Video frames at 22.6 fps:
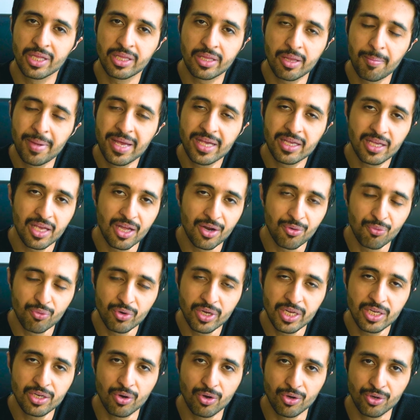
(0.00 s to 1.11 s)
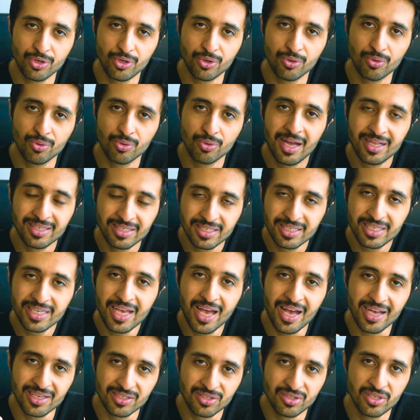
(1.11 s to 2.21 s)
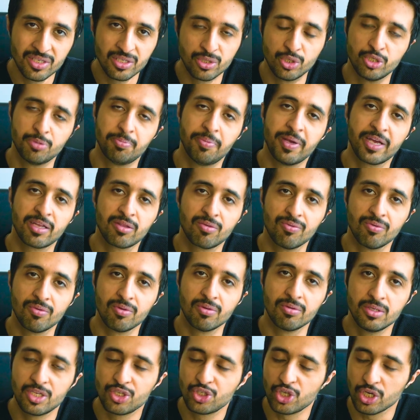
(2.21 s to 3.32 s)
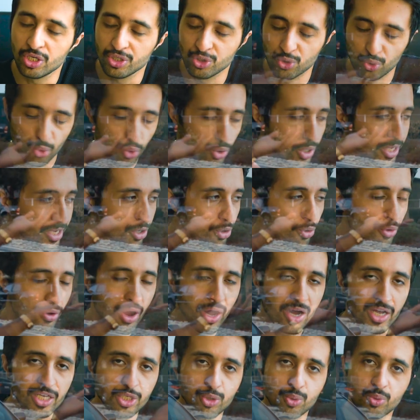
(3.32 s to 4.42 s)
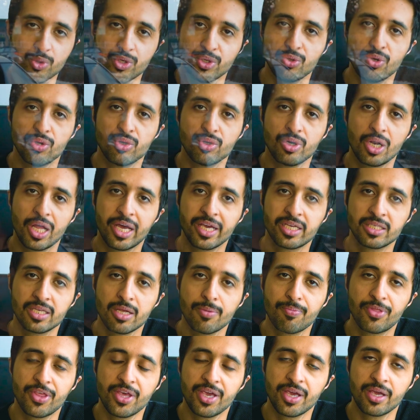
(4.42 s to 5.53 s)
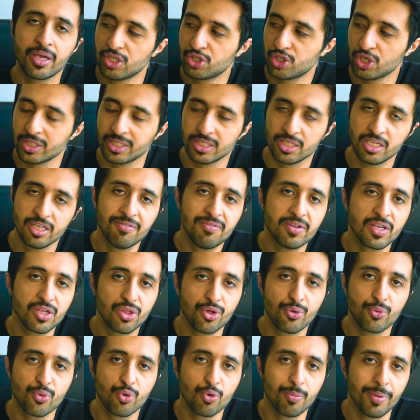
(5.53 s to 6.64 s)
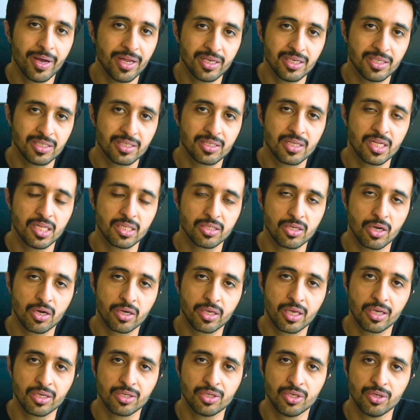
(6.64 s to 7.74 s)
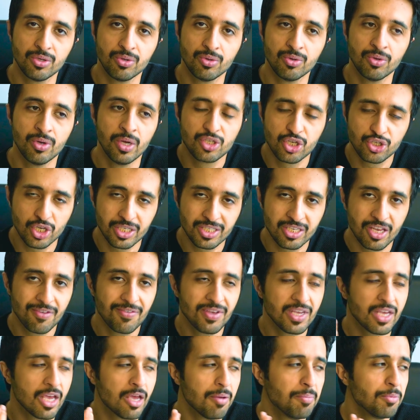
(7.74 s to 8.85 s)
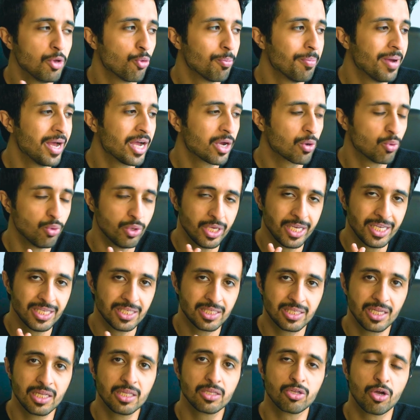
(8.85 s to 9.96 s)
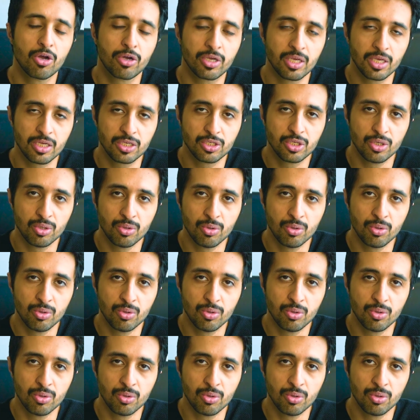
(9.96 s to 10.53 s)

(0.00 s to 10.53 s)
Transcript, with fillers: that a man can read on you and see as disrespectful, such as rolling your eyes when you don't like something, such as leaving the room and he's still talking to you, such as giving him your back when he's still talking to